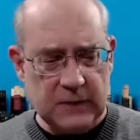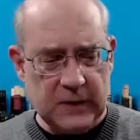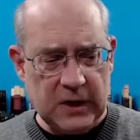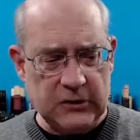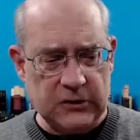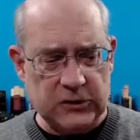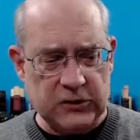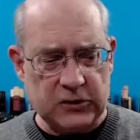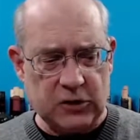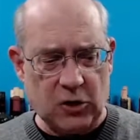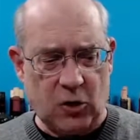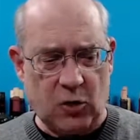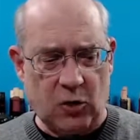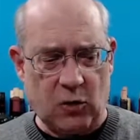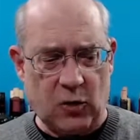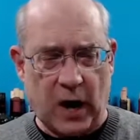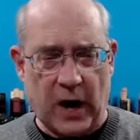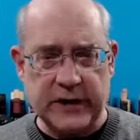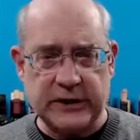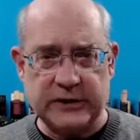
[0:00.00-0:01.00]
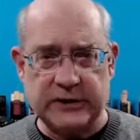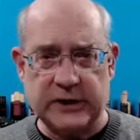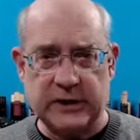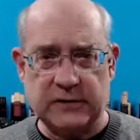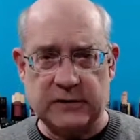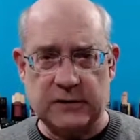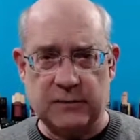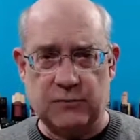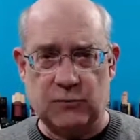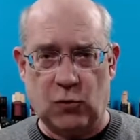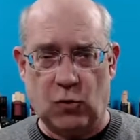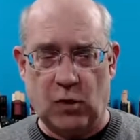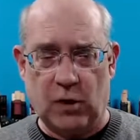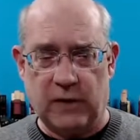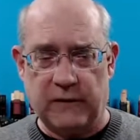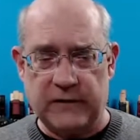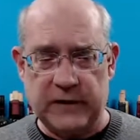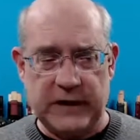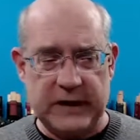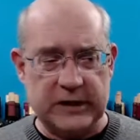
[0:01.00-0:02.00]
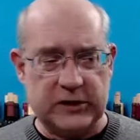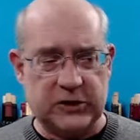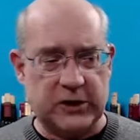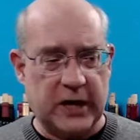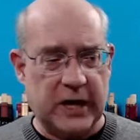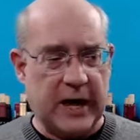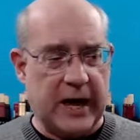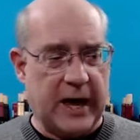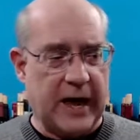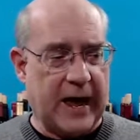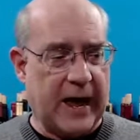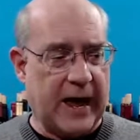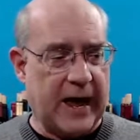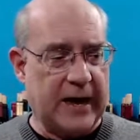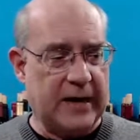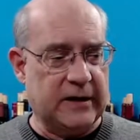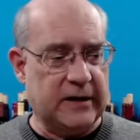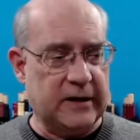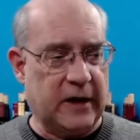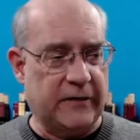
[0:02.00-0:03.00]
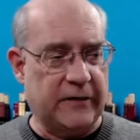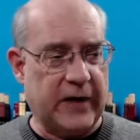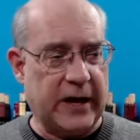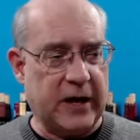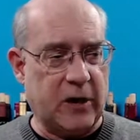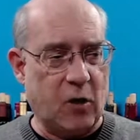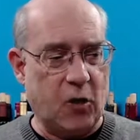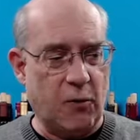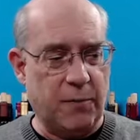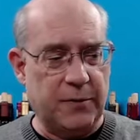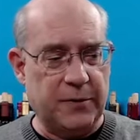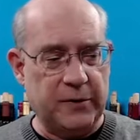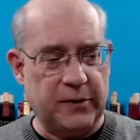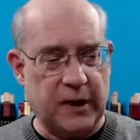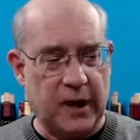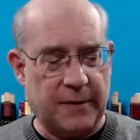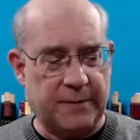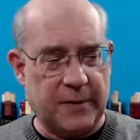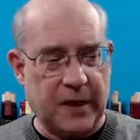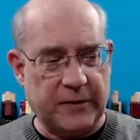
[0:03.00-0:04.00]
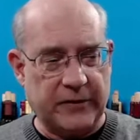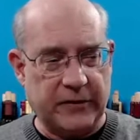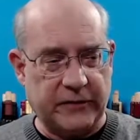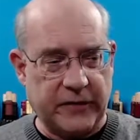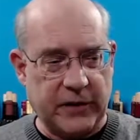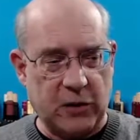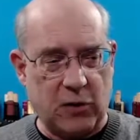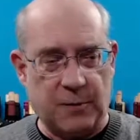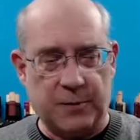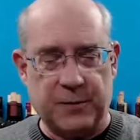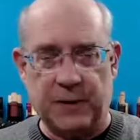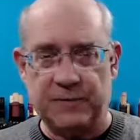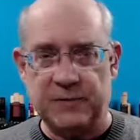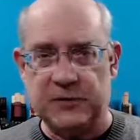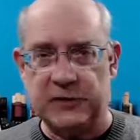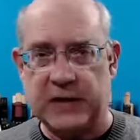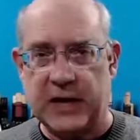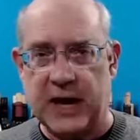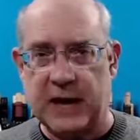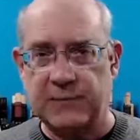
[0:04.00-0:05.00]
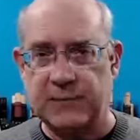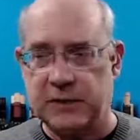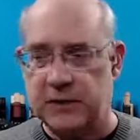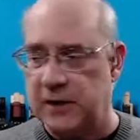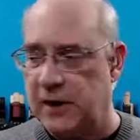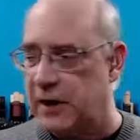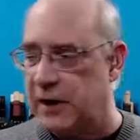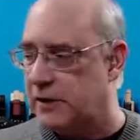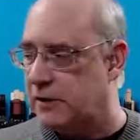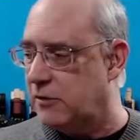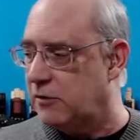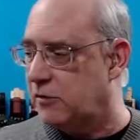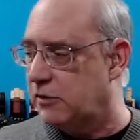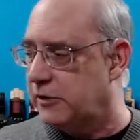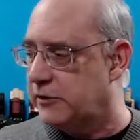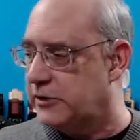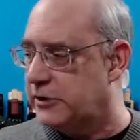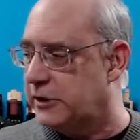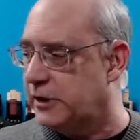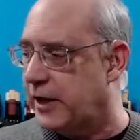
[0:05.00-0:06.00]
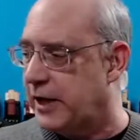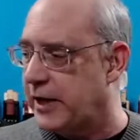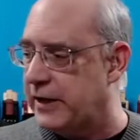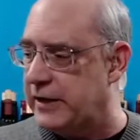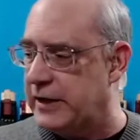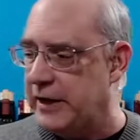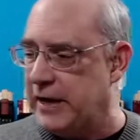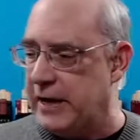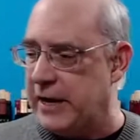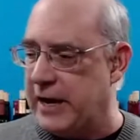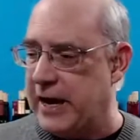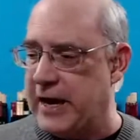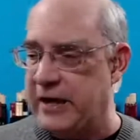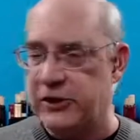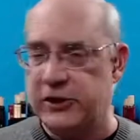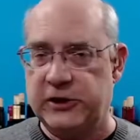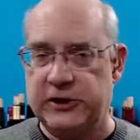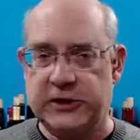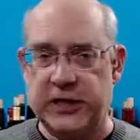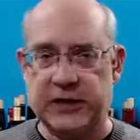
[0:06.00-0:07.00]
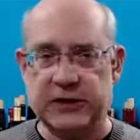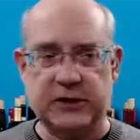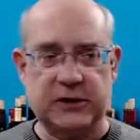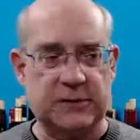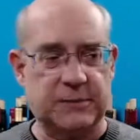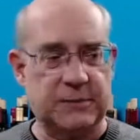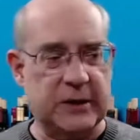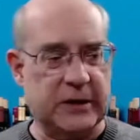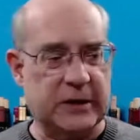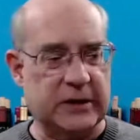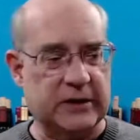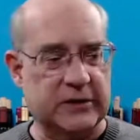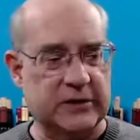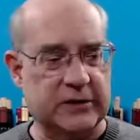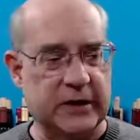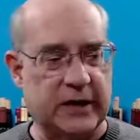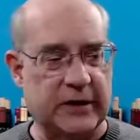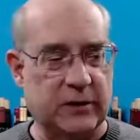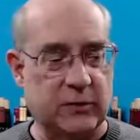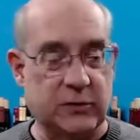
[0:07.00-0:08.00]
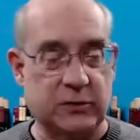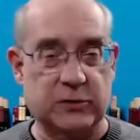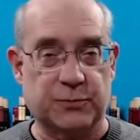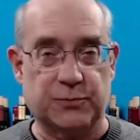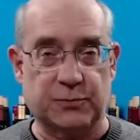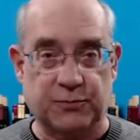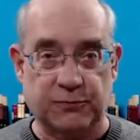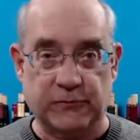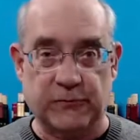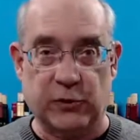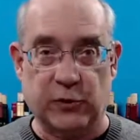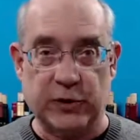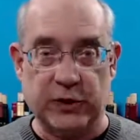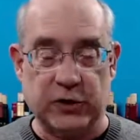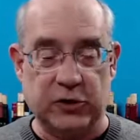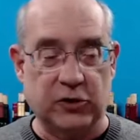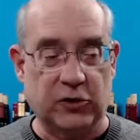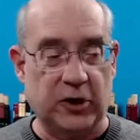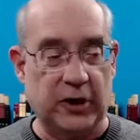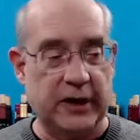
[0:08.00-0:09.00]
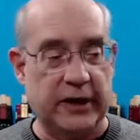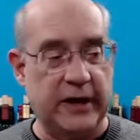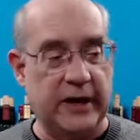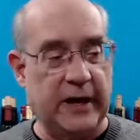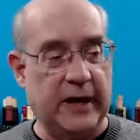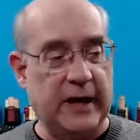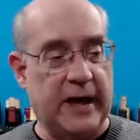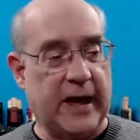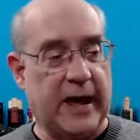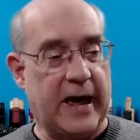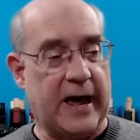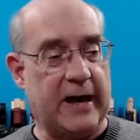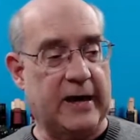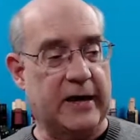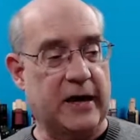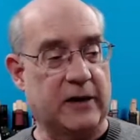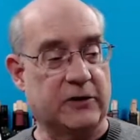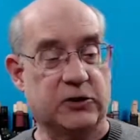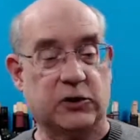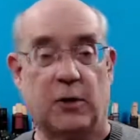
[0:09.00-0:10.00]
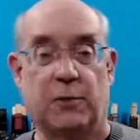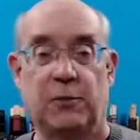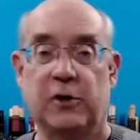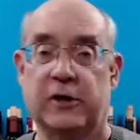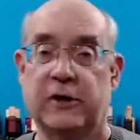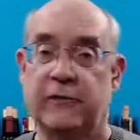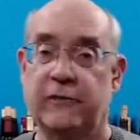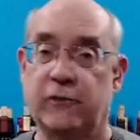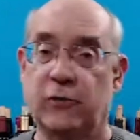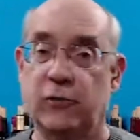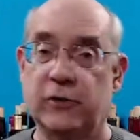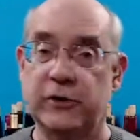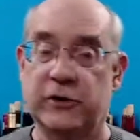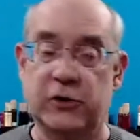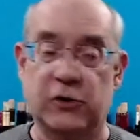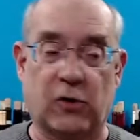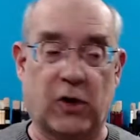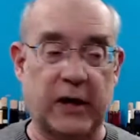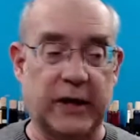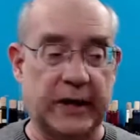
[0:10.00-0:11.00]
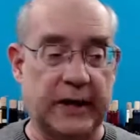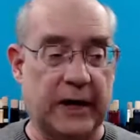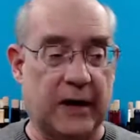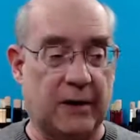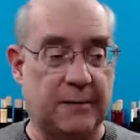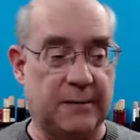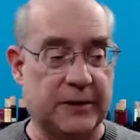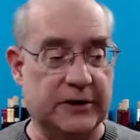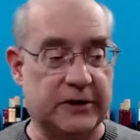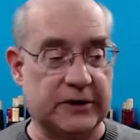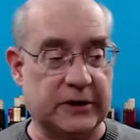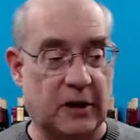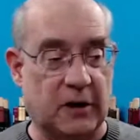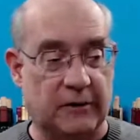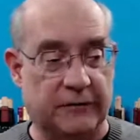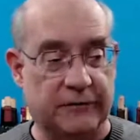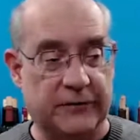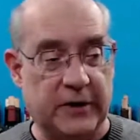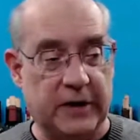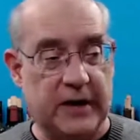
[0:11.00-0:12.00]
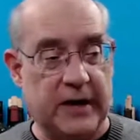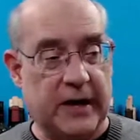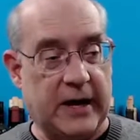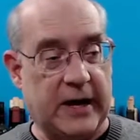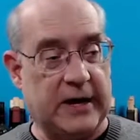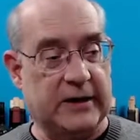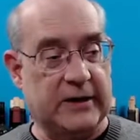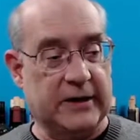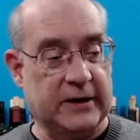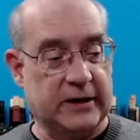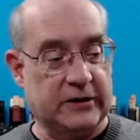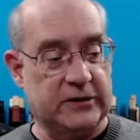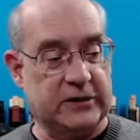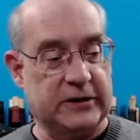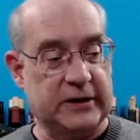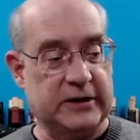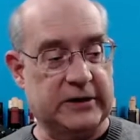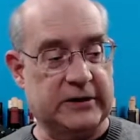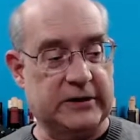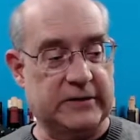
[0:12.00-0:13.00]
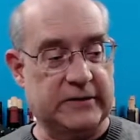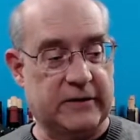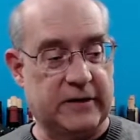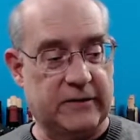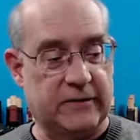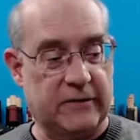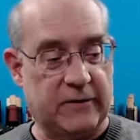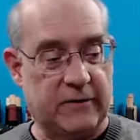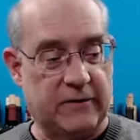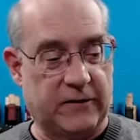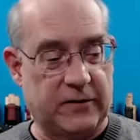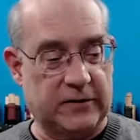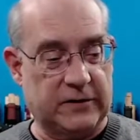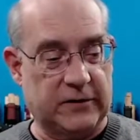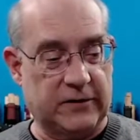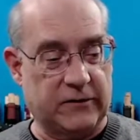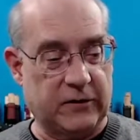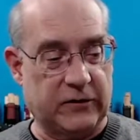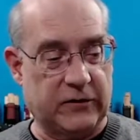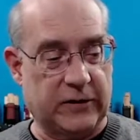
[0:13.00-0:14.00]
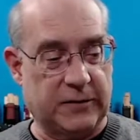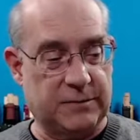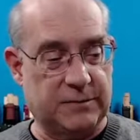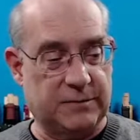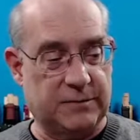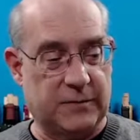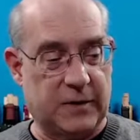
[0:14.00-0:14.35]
so I sent them one of each. And they opened up, I think they opened up this cab tonight, earlier tonight, and she texted me and said it was very good. And so I'm looking forward to trying it out myself and see if it's everything